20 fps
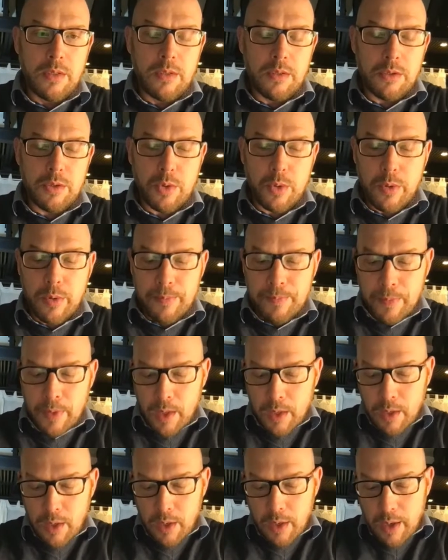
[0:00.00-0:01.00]
Sure.
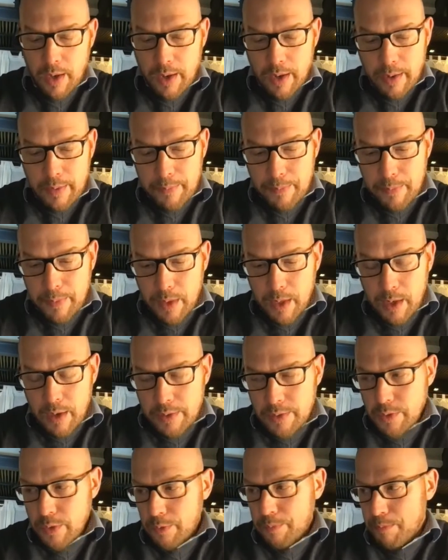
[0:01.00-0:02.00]

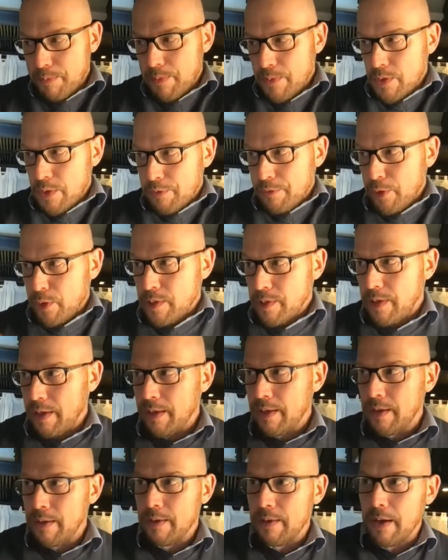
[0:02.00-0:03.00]
So
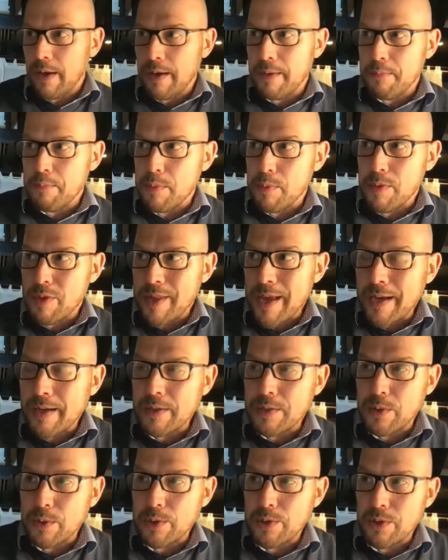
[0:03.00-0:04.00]
firstly,
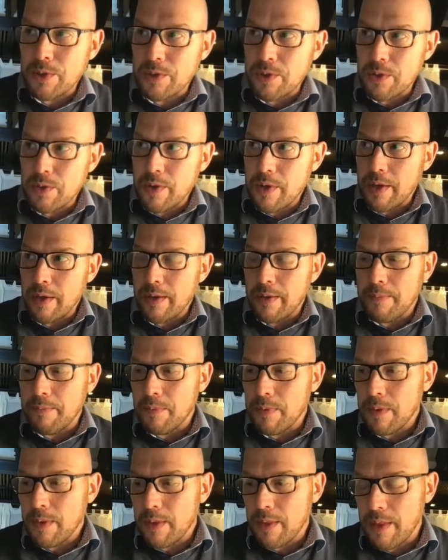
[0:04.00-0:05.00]
thanks also to the
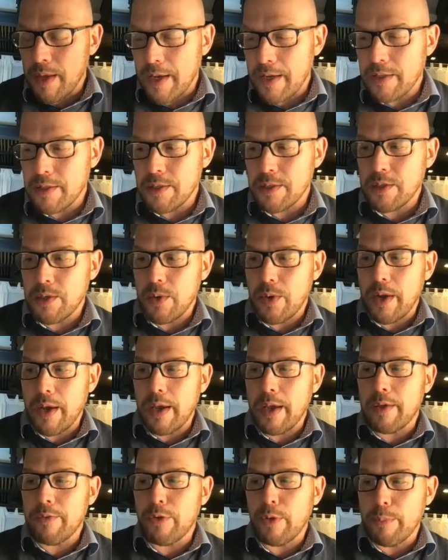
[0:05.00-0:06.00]

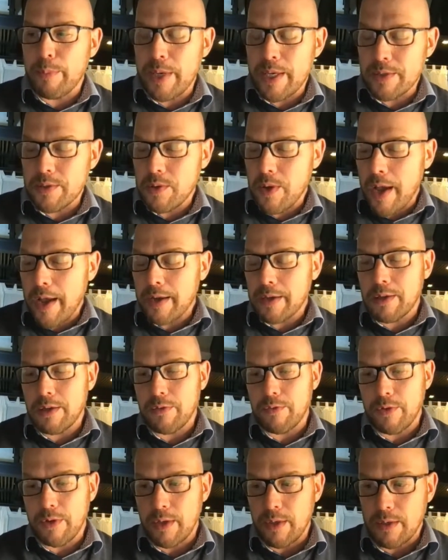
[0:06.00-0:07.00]
NGCOA for being so
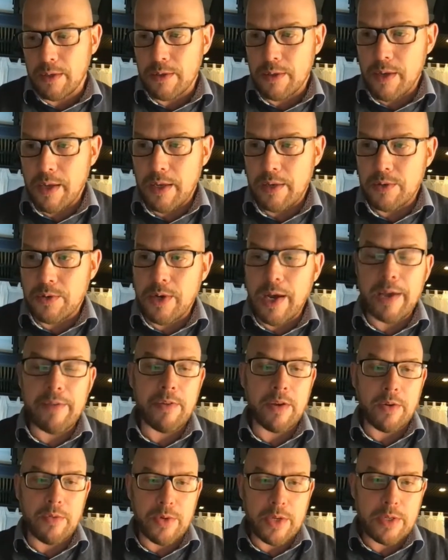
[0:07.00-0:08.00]
active in
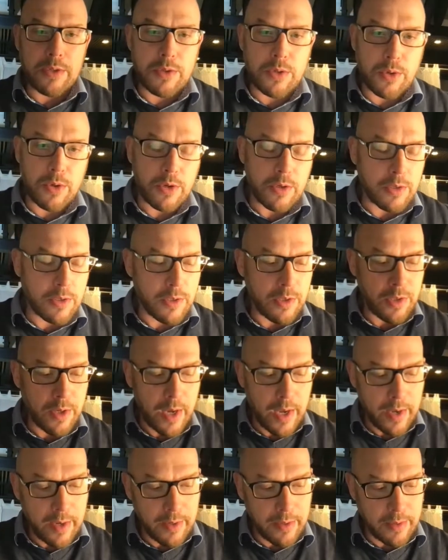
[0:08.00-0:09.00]
driving research
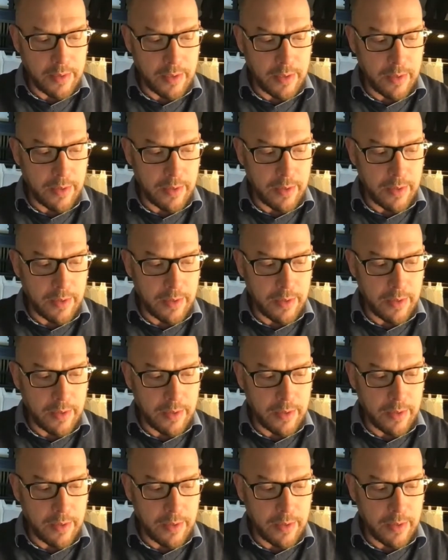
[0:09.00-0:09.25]
and